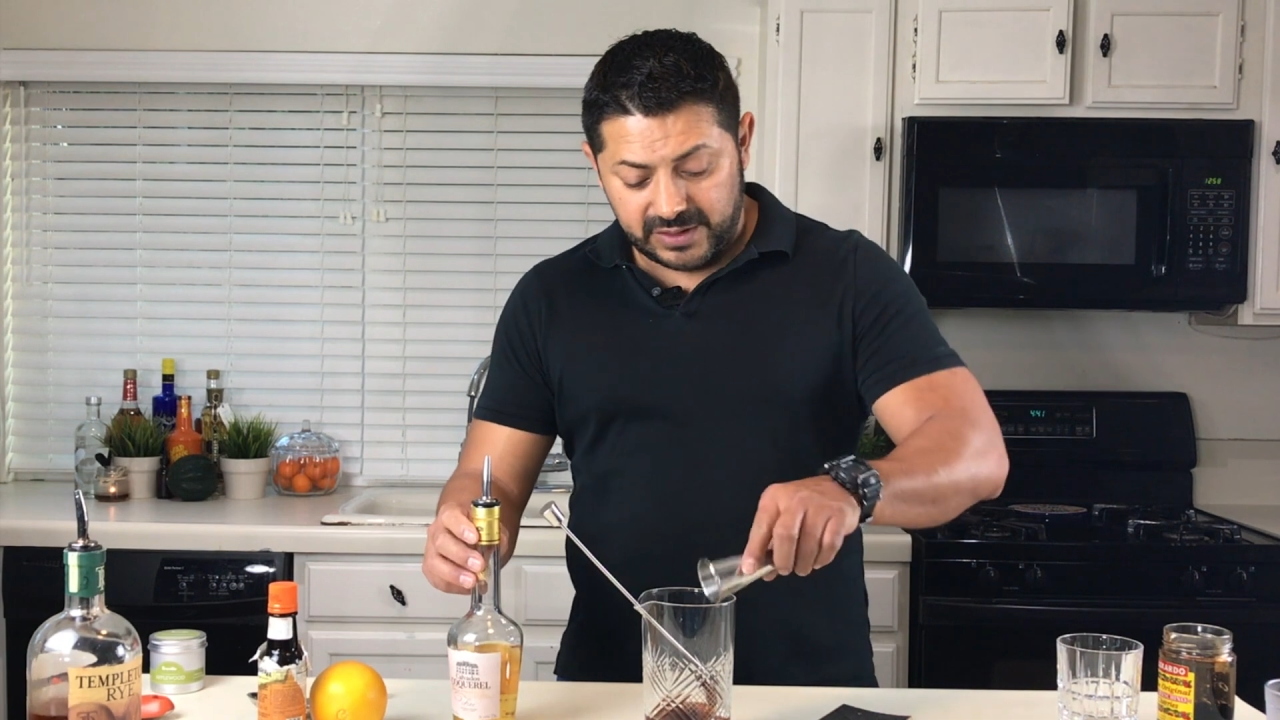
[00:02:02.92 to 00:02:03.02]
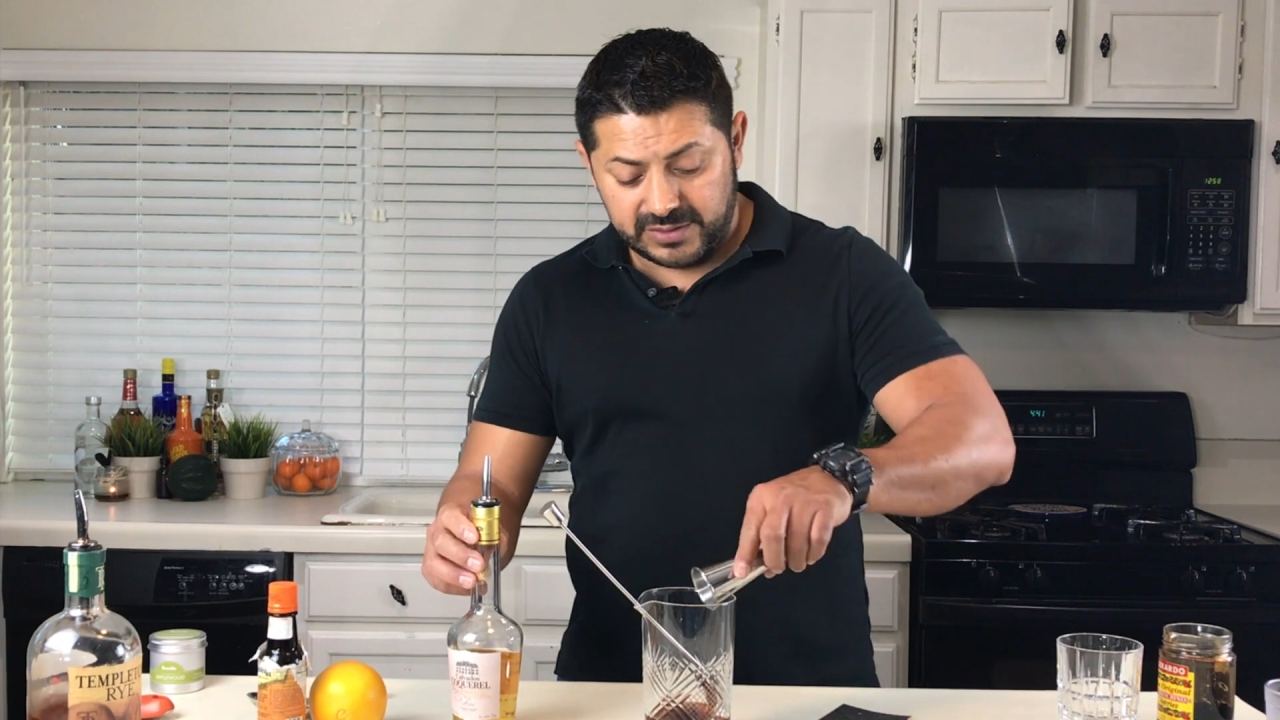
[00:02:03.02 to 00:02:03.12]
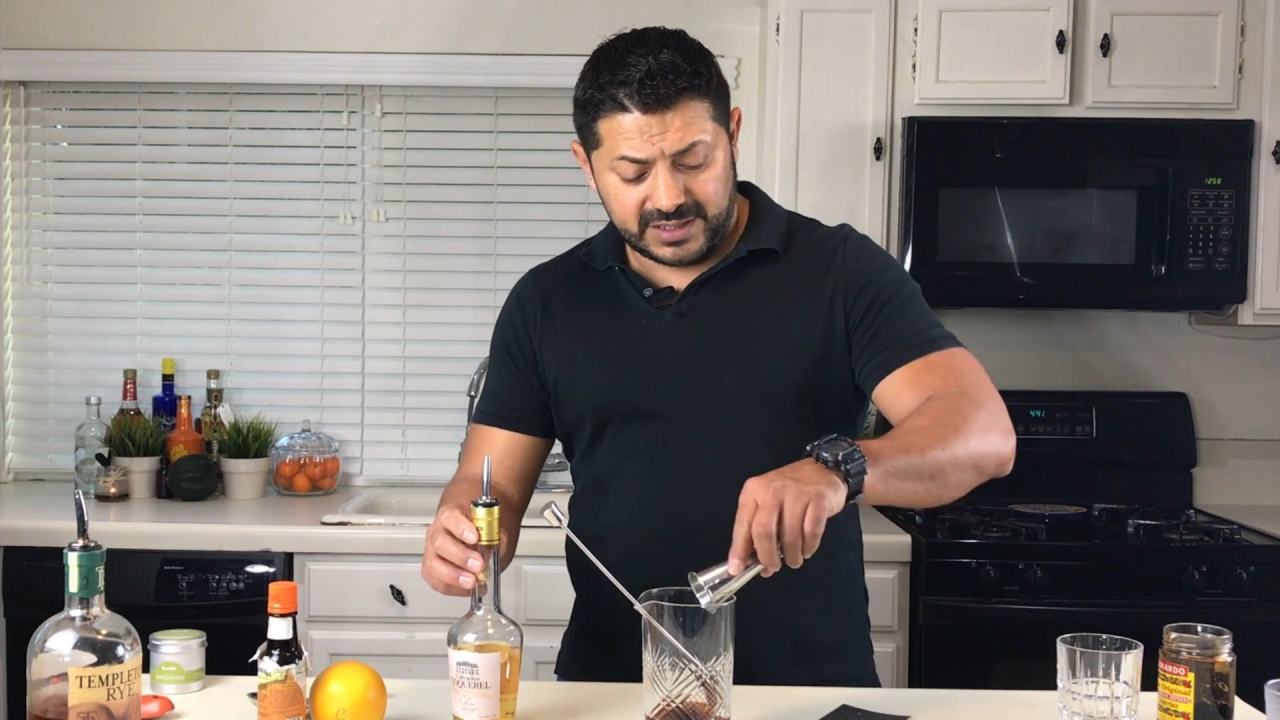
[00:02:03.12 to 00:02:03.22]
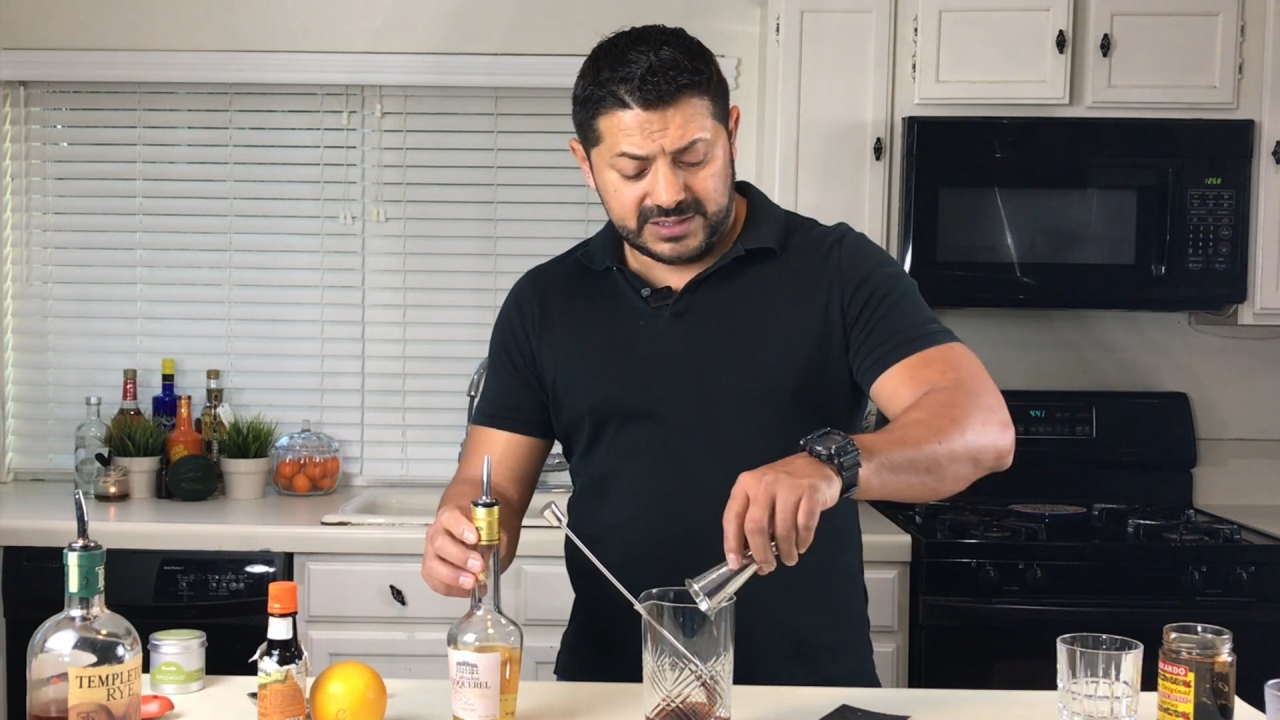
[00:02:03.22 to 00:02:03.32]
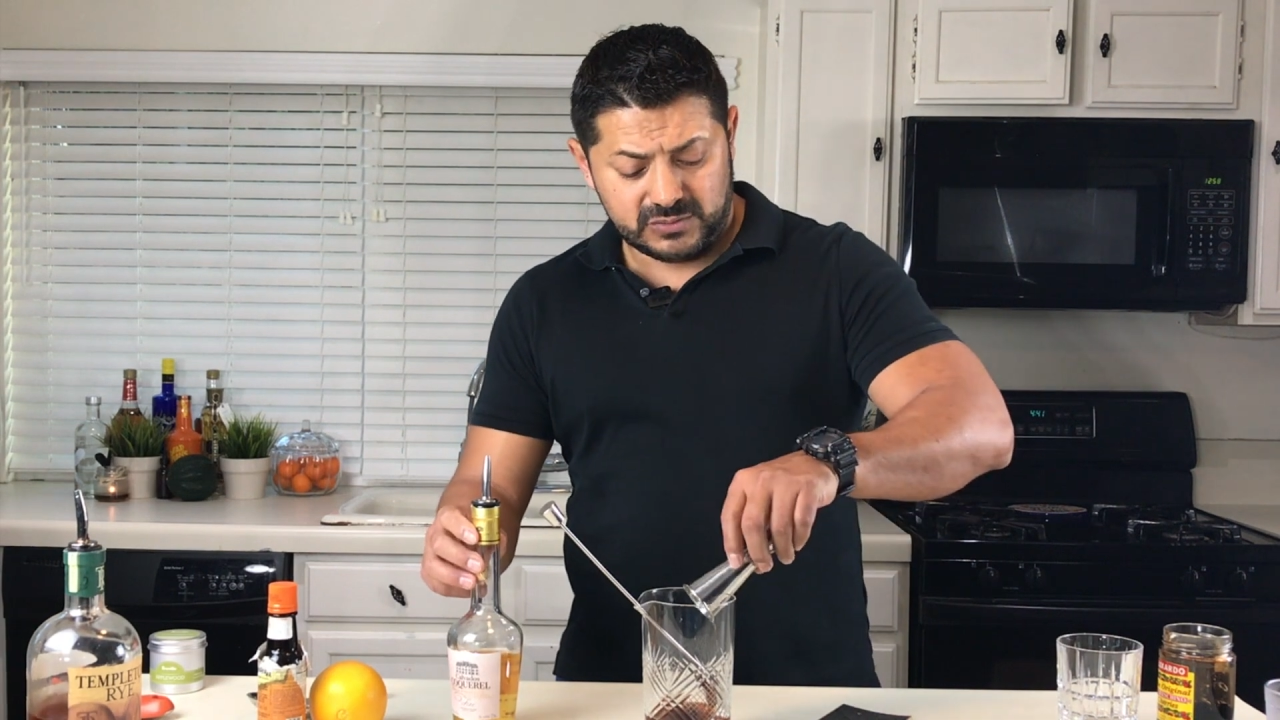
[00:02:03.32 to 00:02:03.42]
out
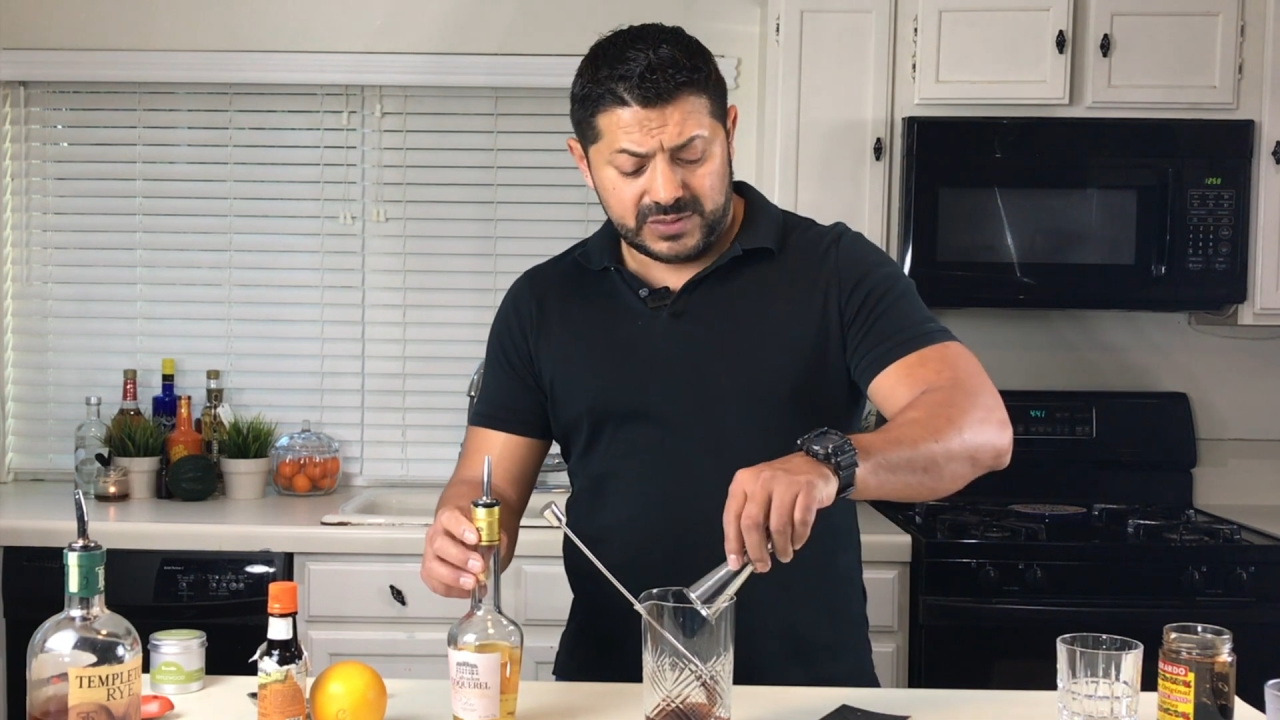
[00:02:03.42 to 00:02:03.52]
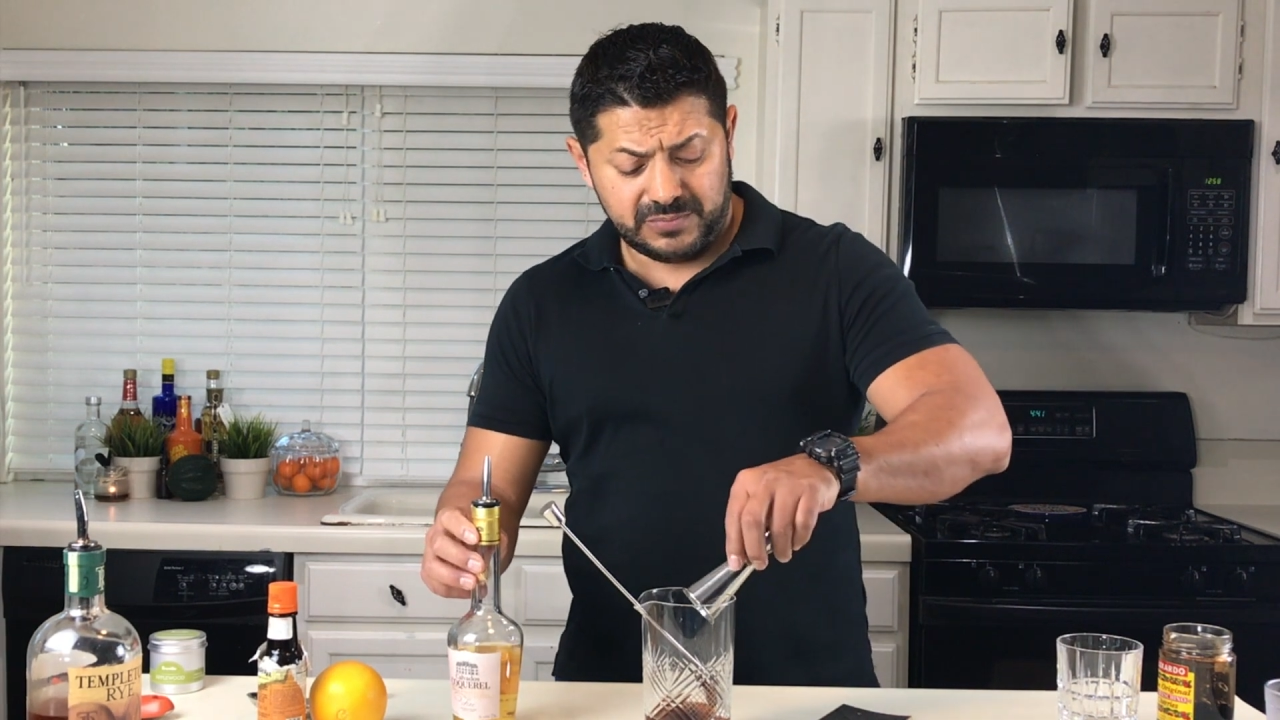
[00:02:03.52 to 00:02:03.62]
that this one